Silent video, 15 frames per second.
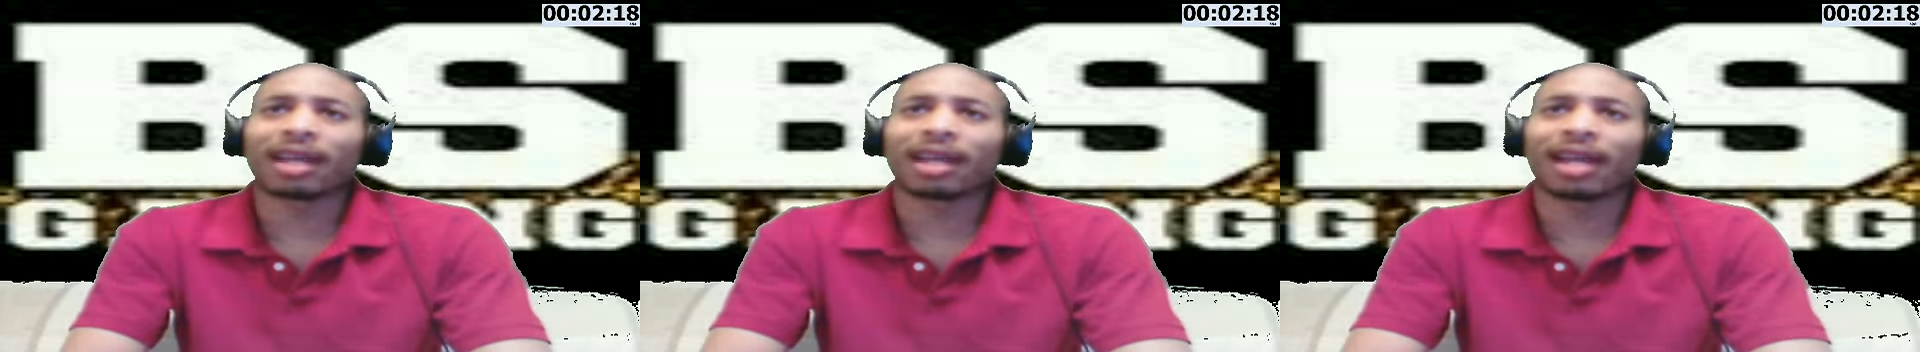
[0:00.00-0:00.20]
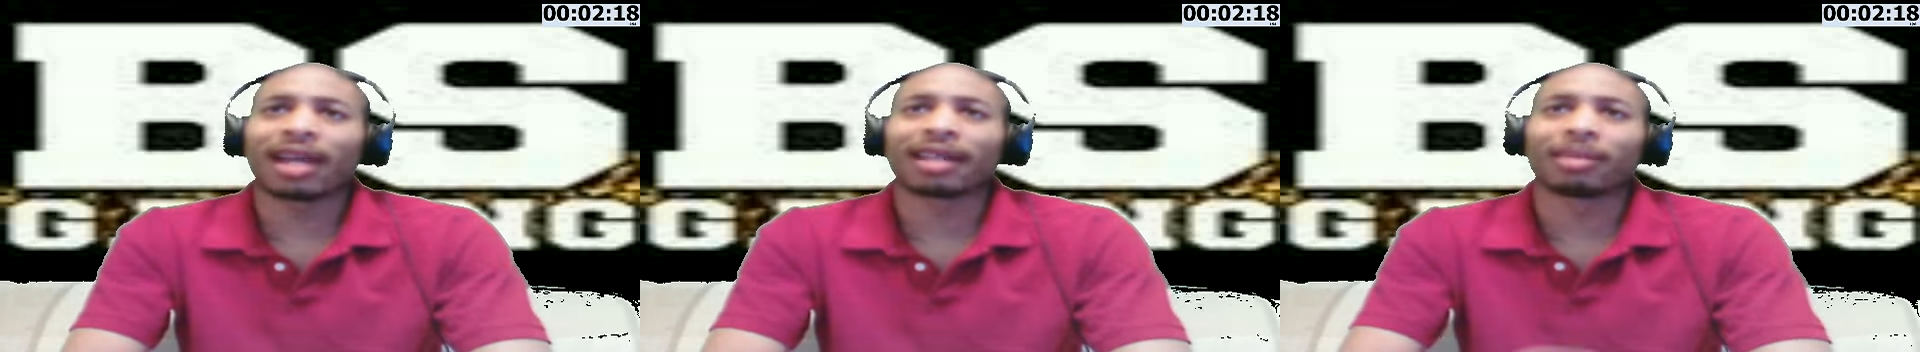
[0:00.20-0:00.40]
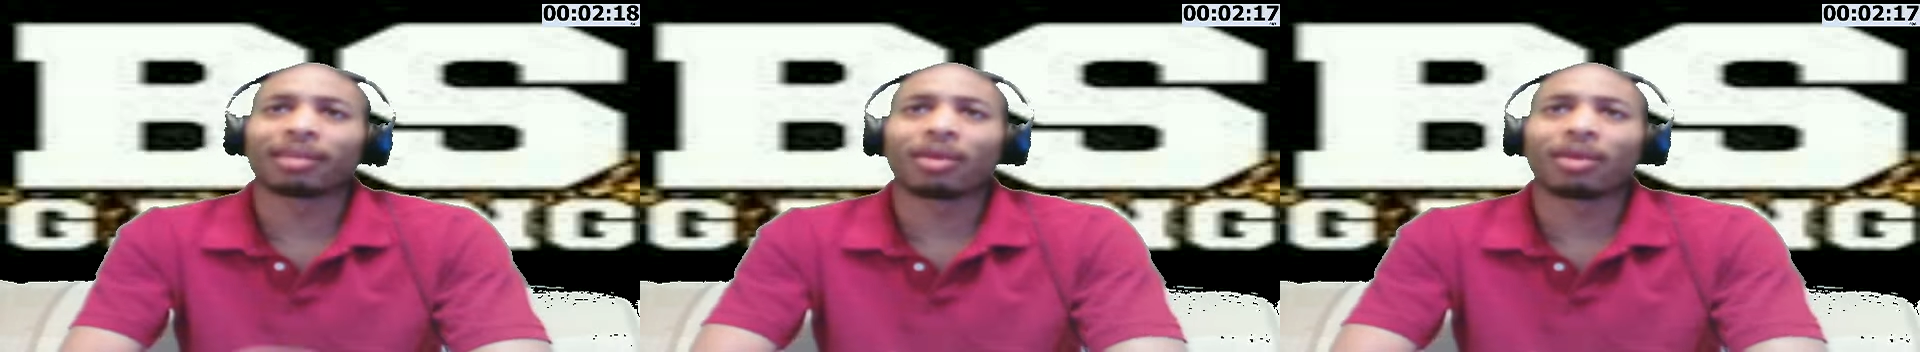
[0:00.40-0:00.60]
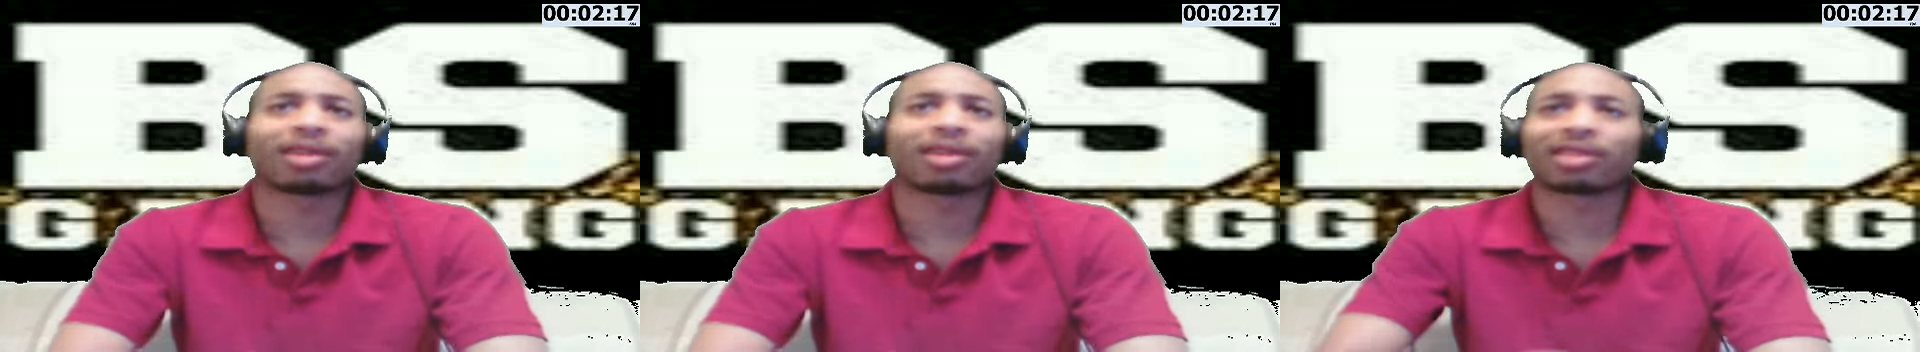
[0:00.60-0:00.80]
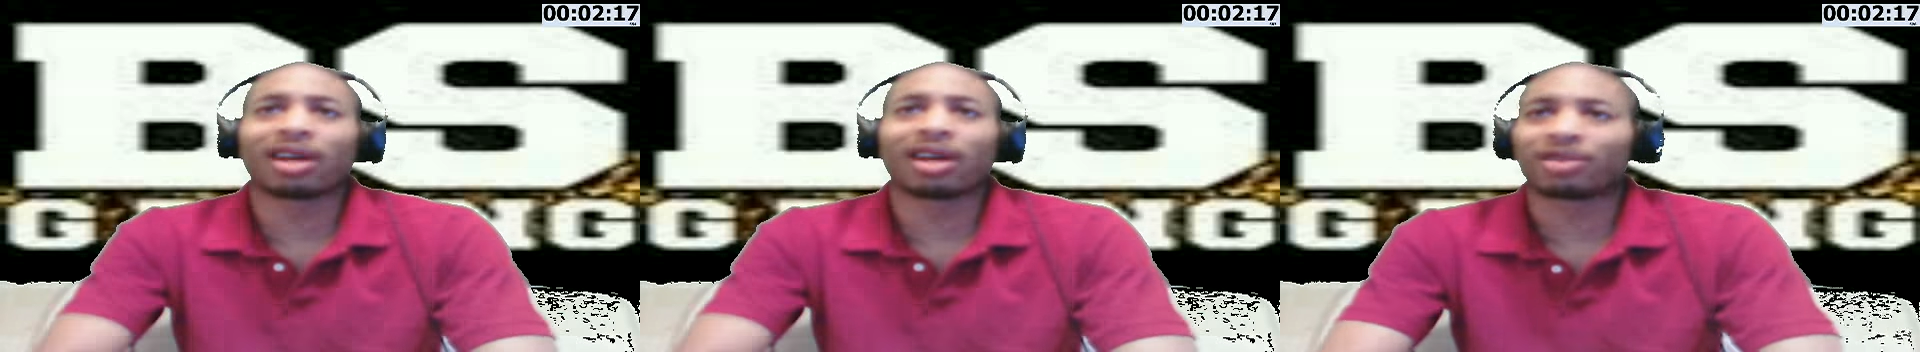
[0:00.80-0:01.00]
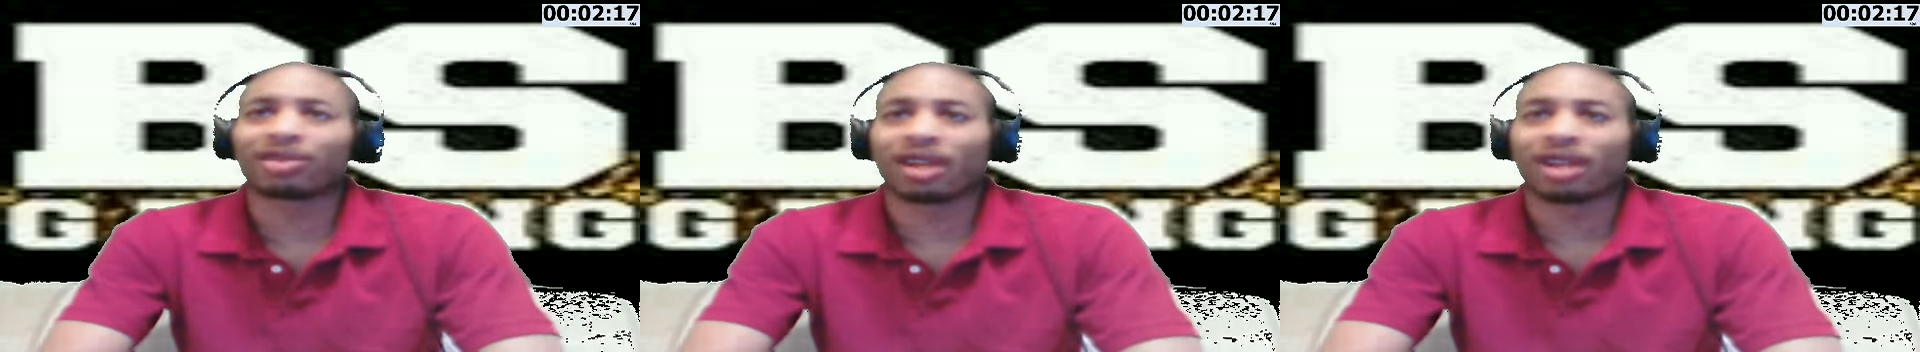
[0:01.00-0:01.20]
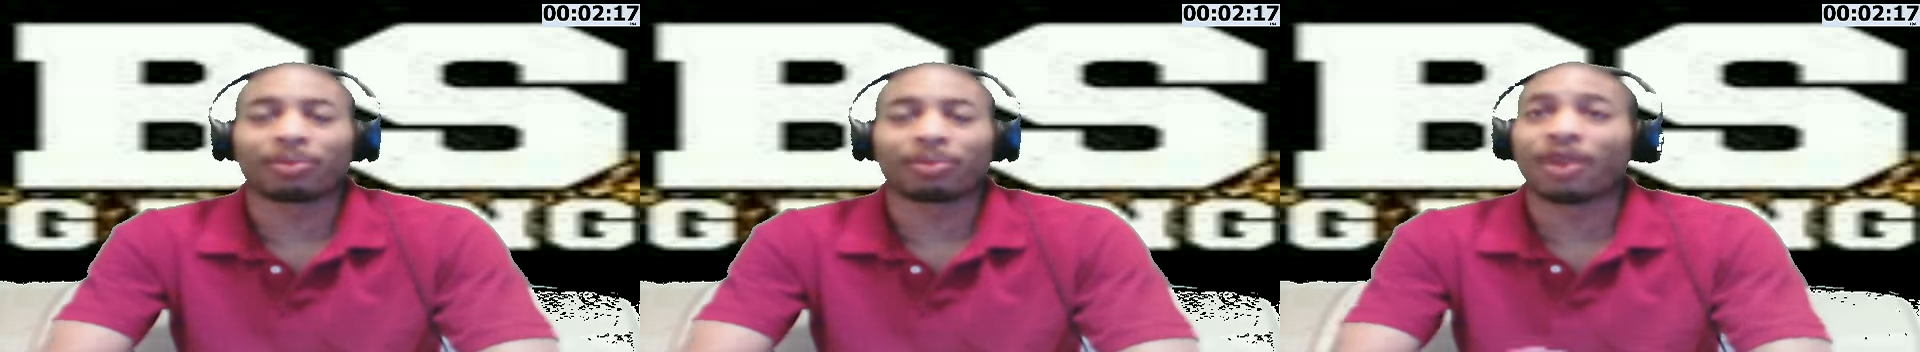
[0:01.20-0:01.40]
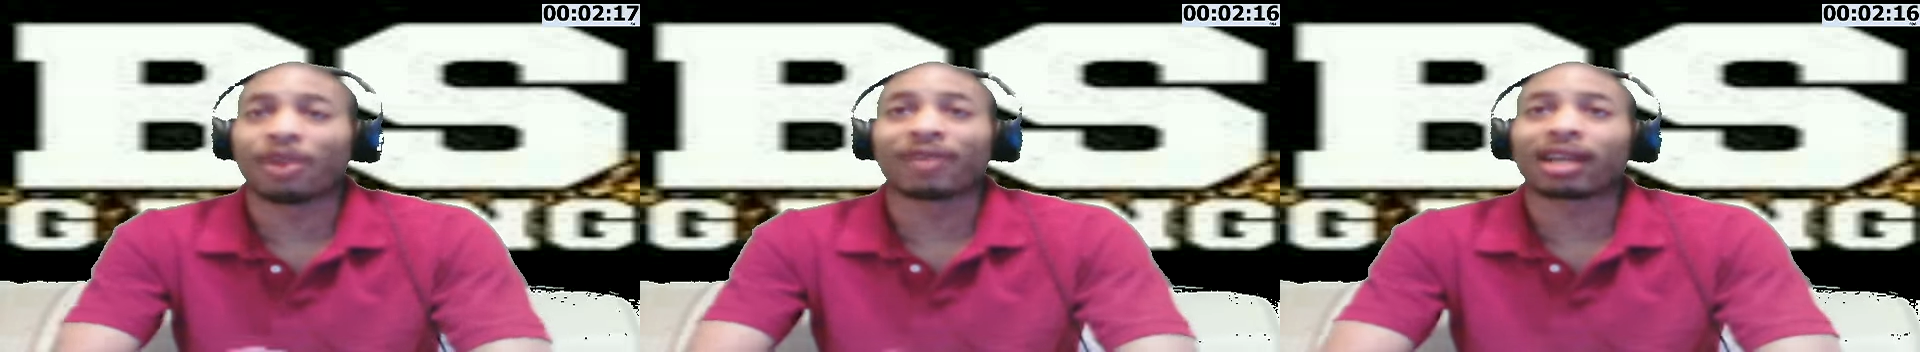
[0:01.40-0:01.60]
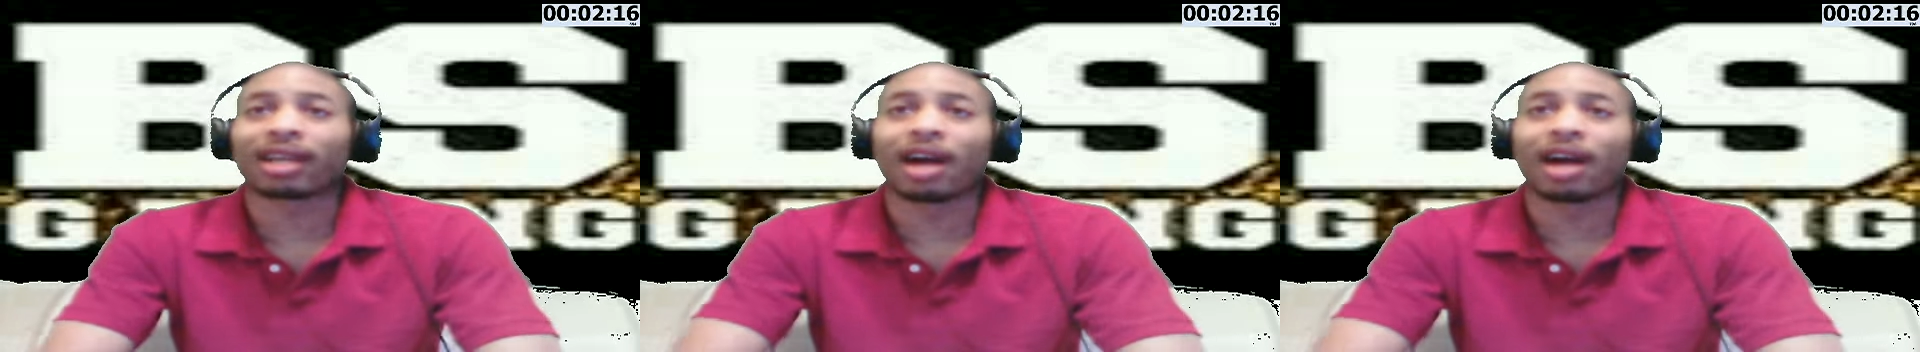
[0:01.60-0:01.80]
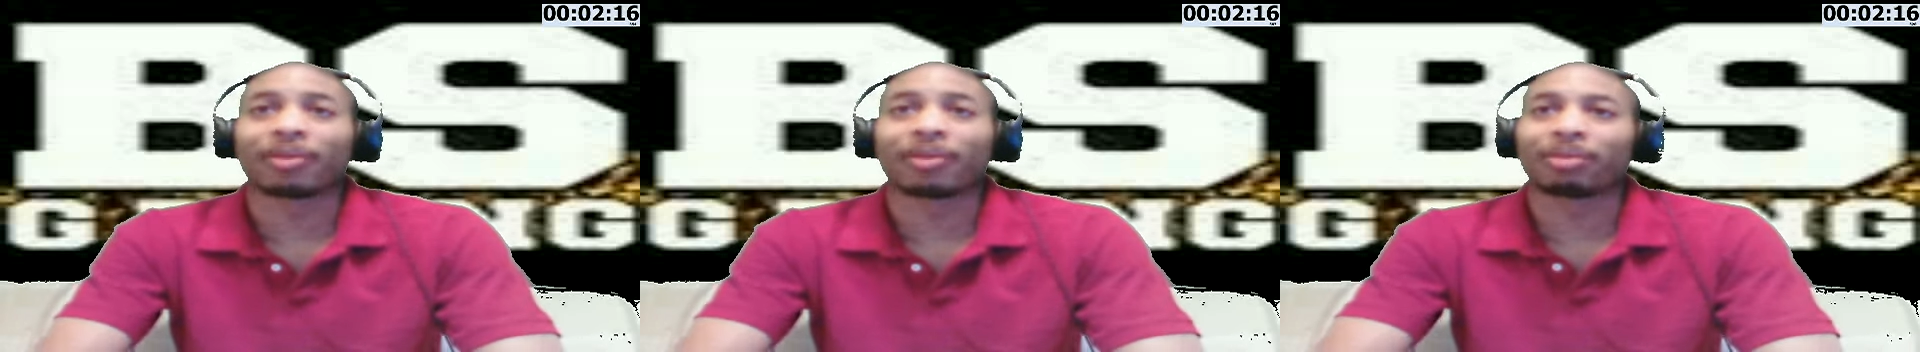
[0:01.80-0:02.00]
and LaMarcus Aldridge are the perfect
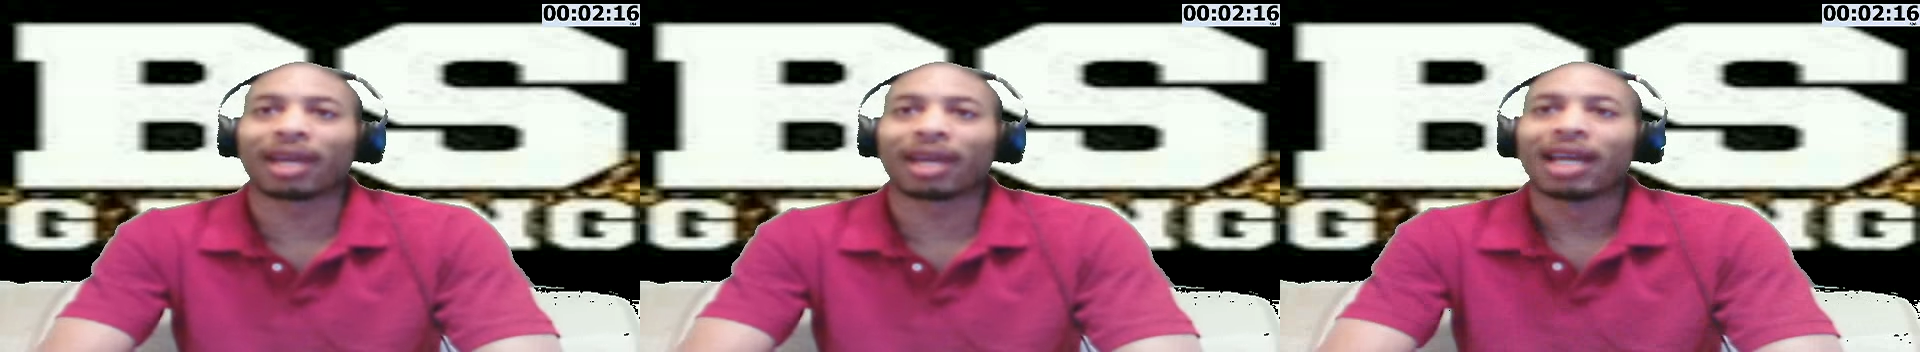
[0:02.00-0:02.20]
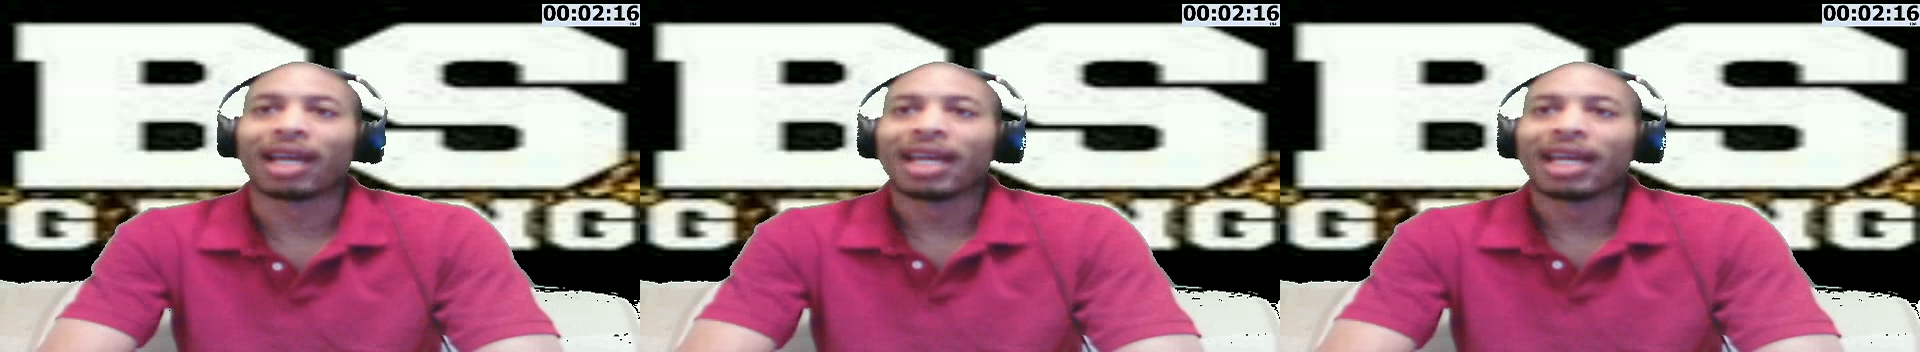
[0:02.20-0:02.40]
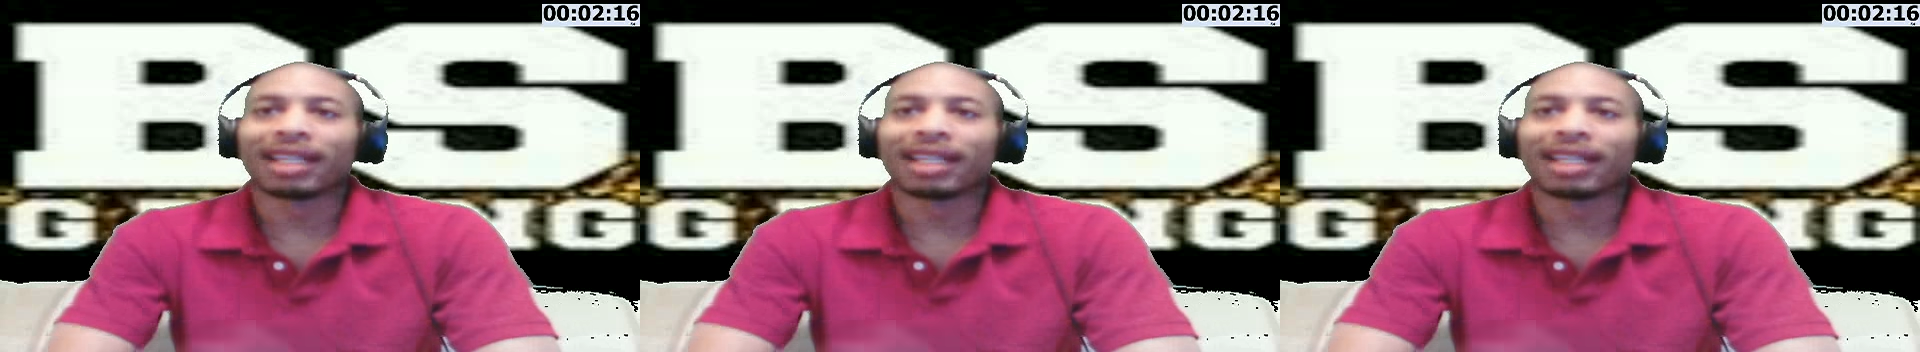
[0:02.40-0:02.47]
complement.